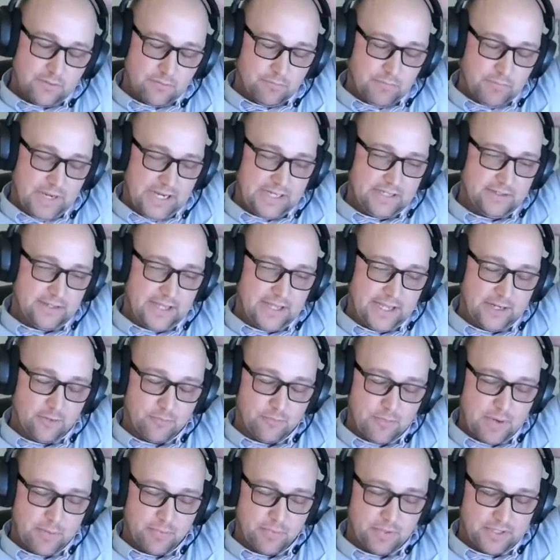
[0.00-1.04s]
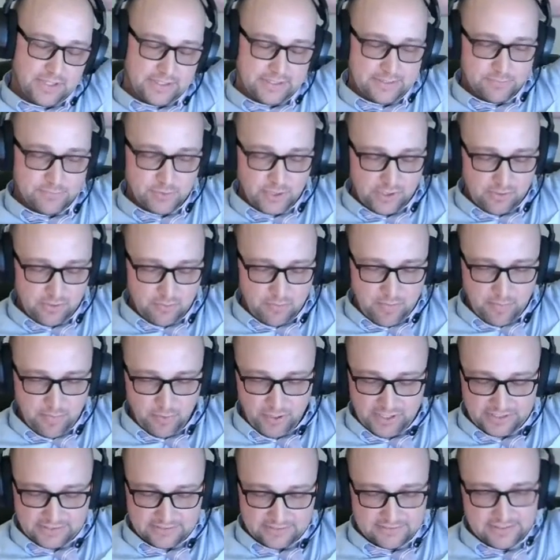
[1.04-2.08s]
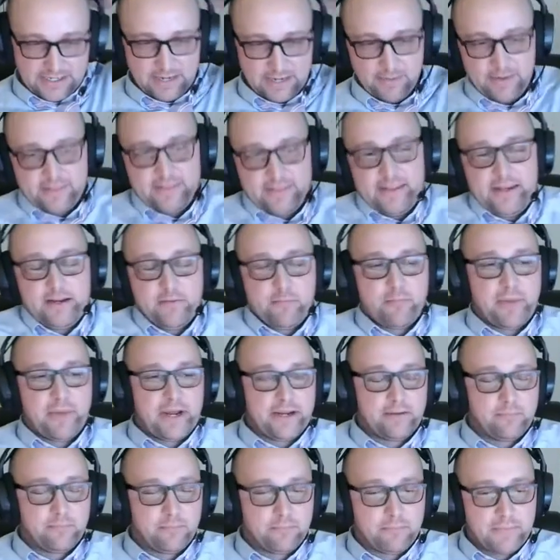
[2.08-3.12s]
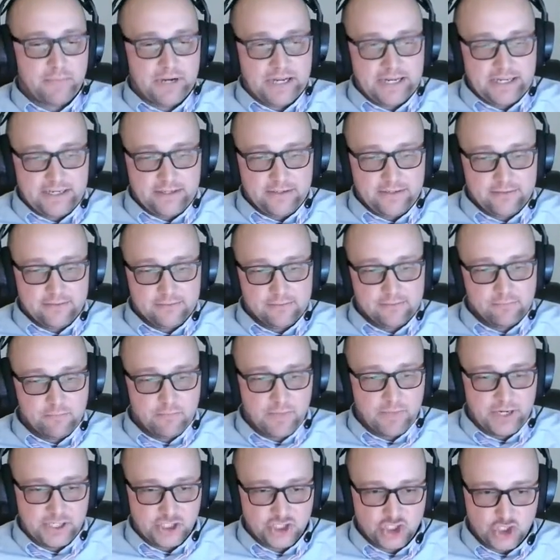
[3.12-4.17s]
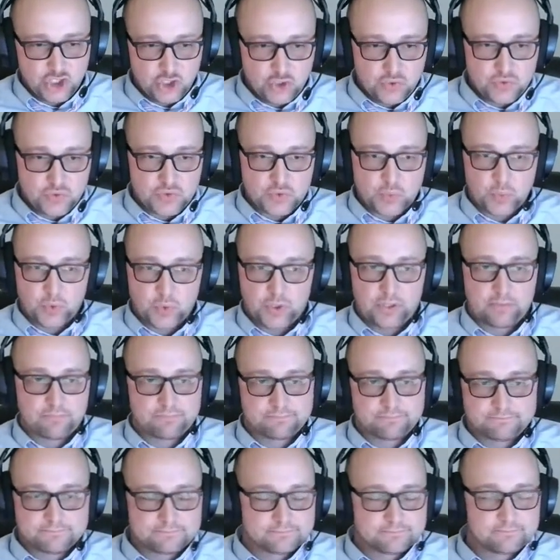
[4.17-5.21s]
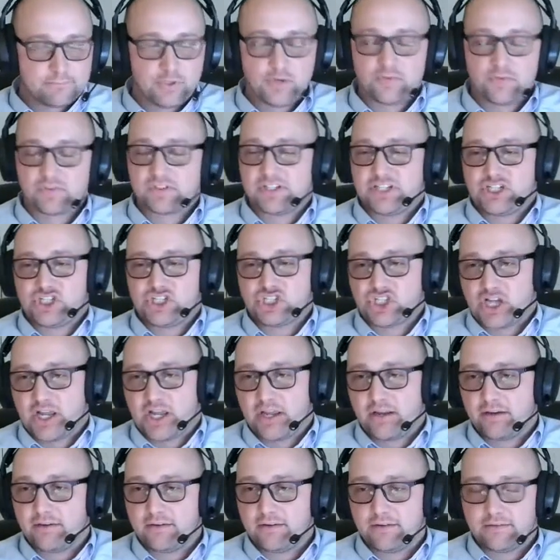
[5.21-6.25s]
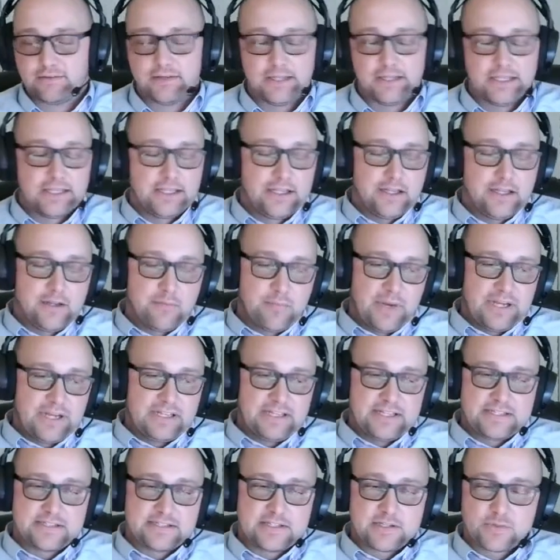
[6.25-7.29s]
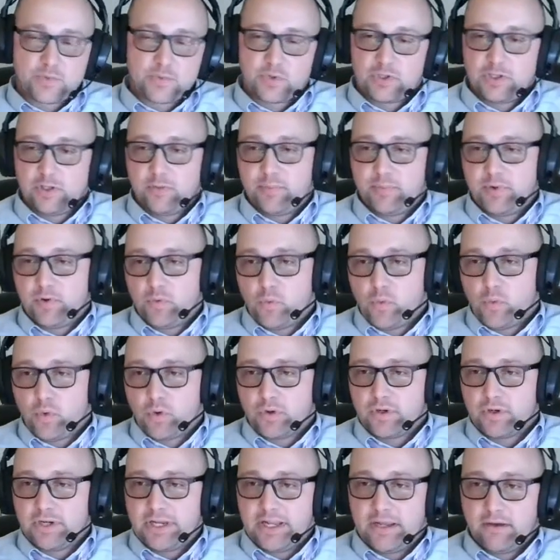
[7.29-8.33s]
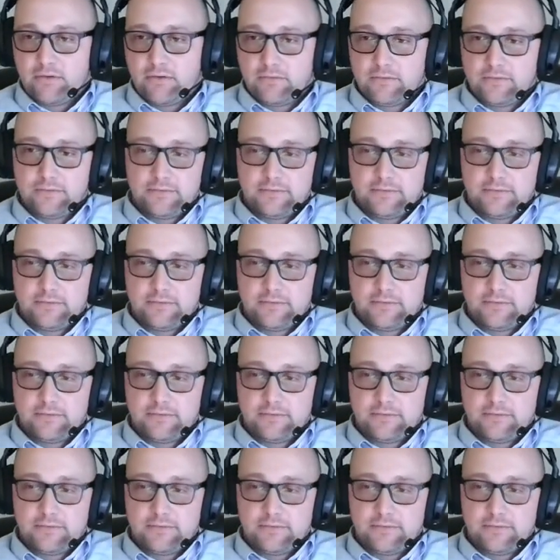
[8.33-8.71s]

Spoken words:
Mike, I don't remember. I'm trying to remember at the time. I think my shoes weren't perfectly shined and my laces were a little bit worn down,